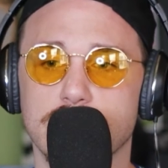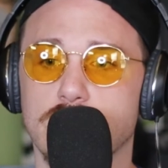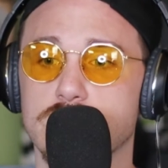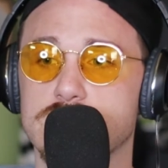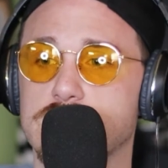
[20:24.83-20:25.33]

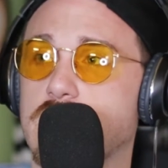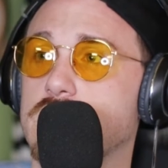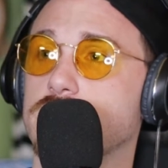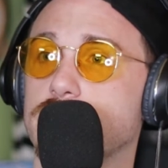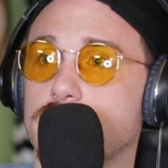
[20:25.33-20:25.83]
it's
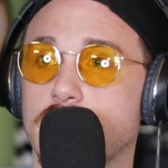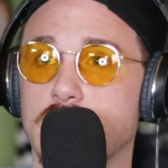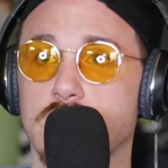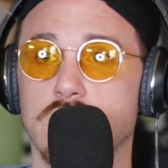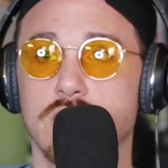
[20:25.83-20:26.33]
kind of
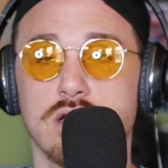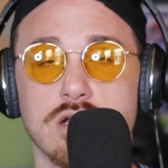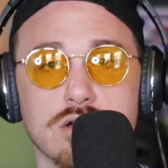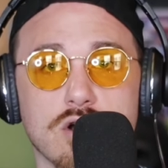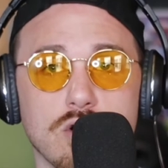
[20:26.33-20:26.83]

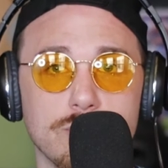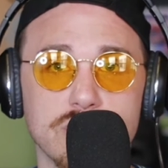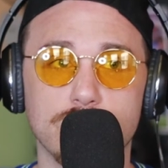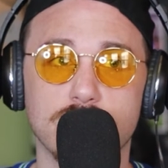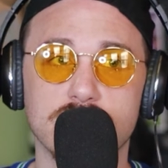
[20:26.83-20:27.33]

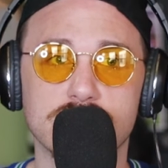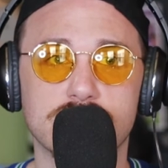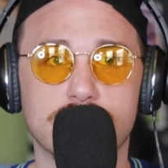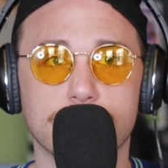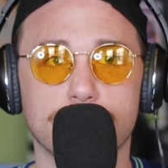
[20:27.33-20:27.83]
Kobe
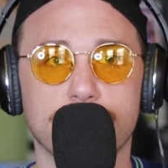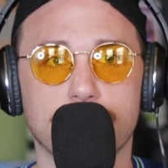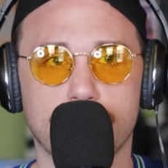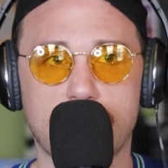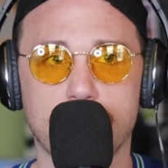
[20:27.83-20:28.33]
was
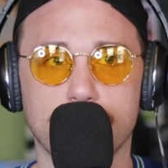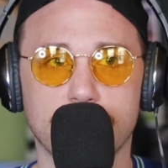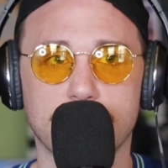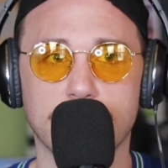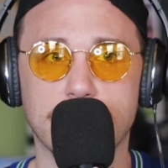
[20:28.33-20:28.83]
the
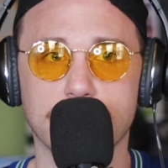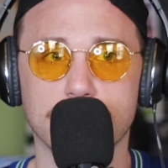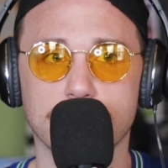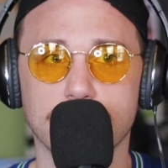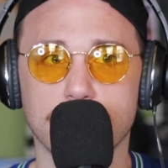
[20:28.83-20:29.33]
Mamba,
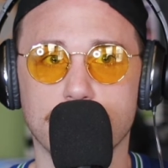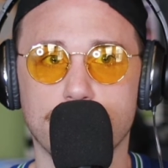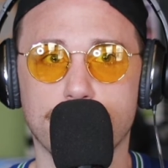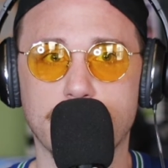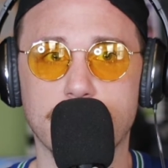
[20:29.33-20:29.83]
and,
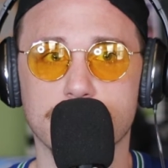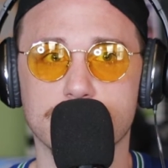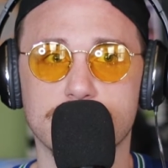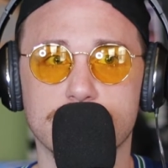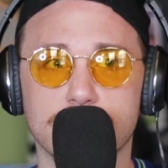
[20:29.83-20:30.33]

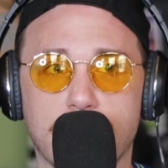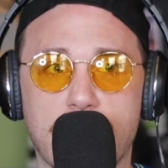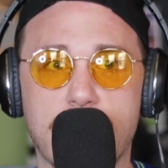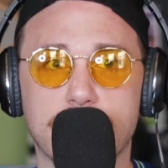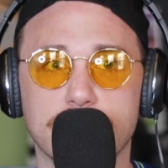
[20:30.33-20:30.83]
Pierce
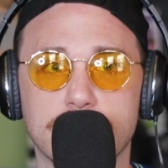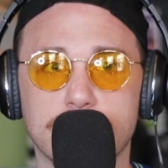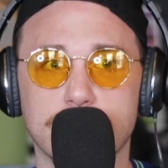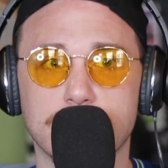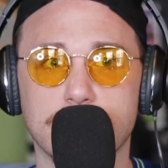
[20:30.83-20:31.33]
had
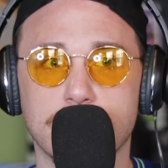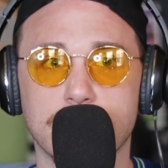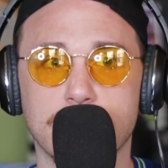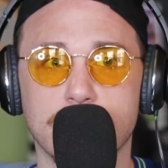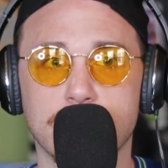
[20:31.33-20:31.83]
it.
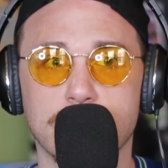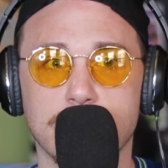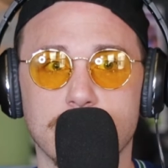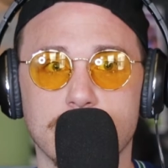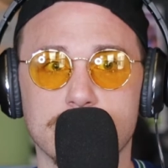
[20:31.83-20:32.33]

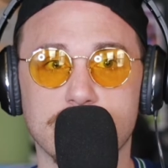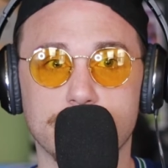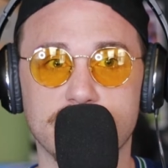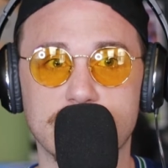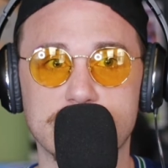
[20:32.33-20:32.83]

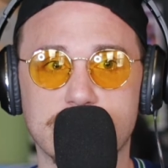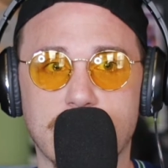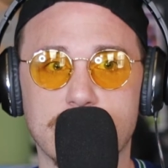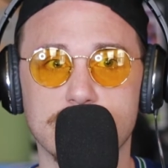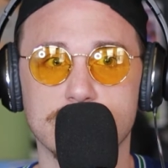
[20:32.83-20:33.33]
Some of these
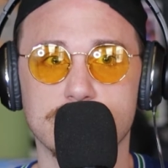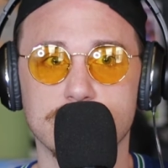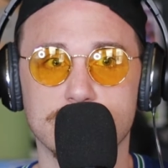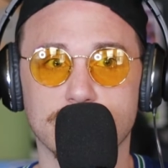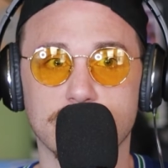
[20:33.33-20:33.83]

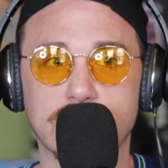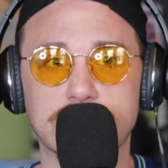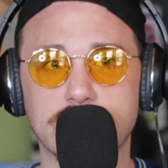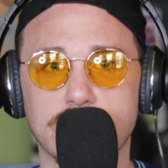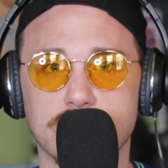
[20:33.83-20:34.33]
guys, Dirk
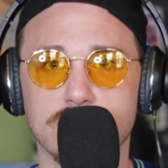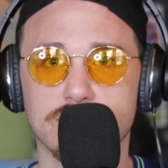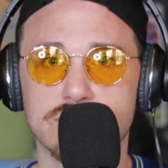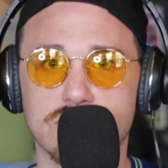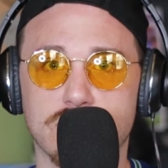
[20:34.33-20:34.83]
at the end of
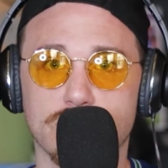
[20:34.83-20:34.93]
his